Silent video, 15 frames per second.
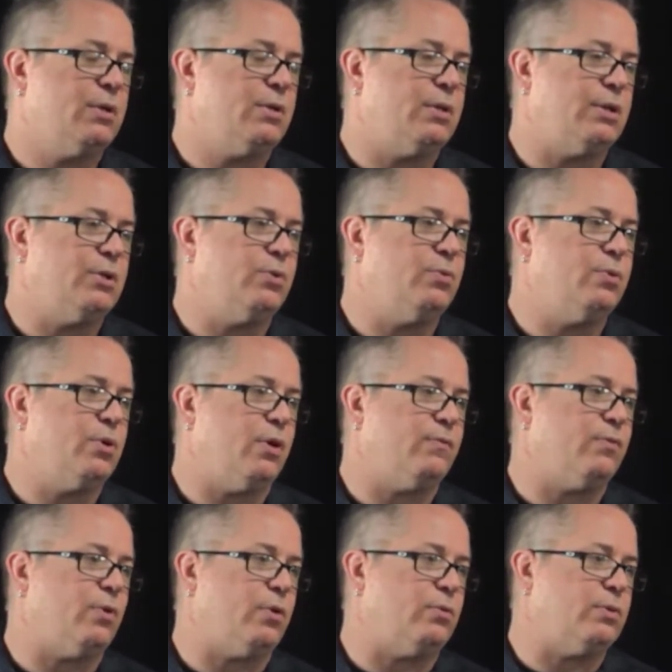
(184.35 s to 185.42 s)
they do
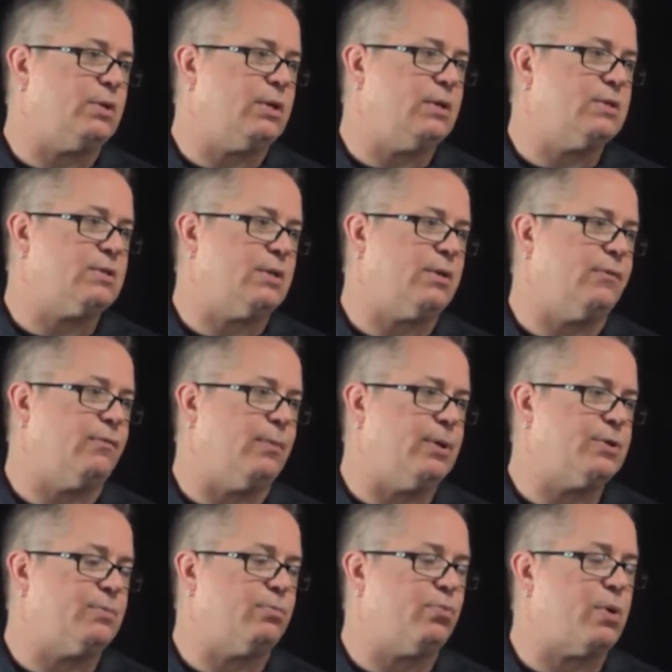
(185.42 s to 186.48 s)
cover other things like
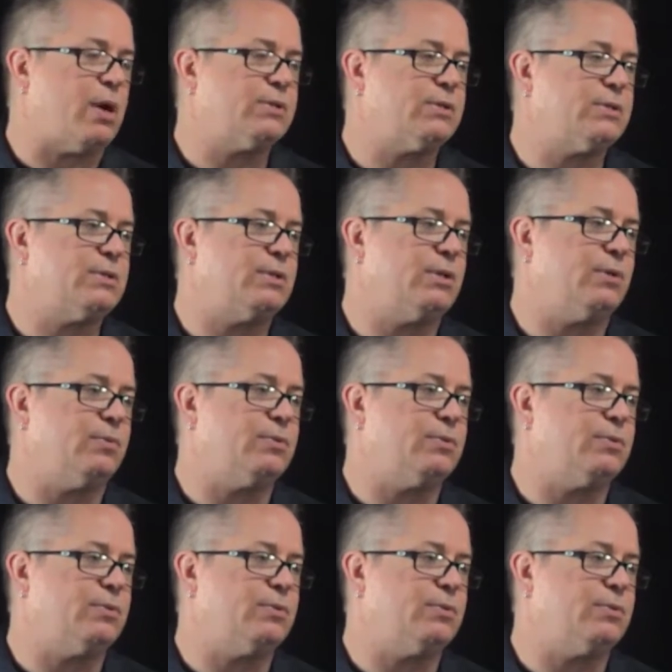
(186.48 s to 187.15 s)
information processing,